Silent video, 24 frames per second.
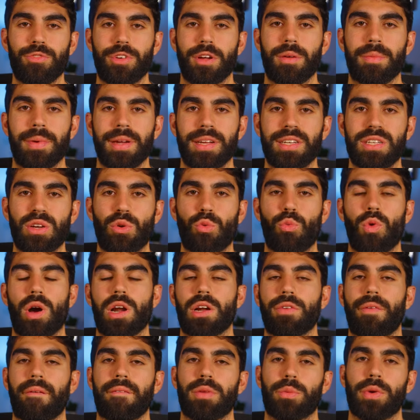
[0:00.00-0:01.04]
filming to
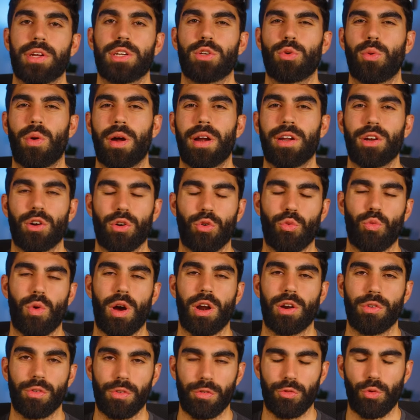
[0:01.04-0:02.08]
1 over 320 or
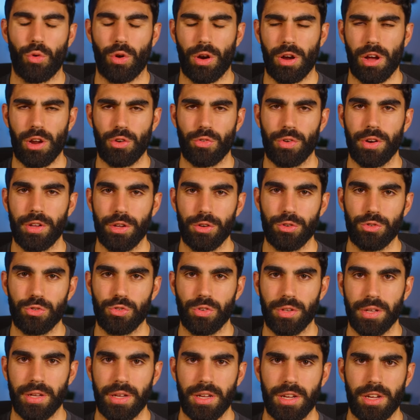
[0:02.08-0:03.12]
1 over 400
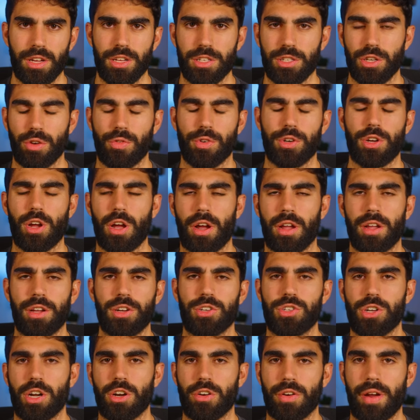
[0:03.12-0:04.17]
usually. So if we're talking
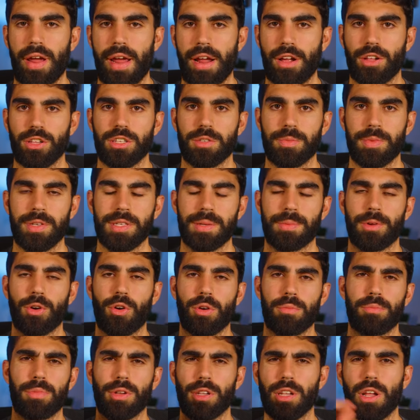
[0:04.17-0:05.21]
in shutter angle, this means I'm
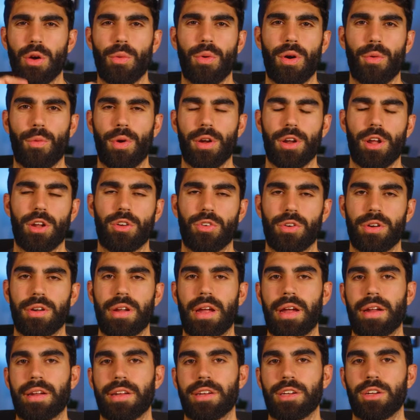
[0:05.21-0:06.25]
going below a
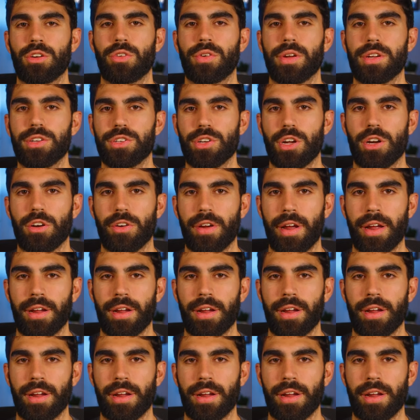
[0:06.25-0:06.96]
180 degree shutter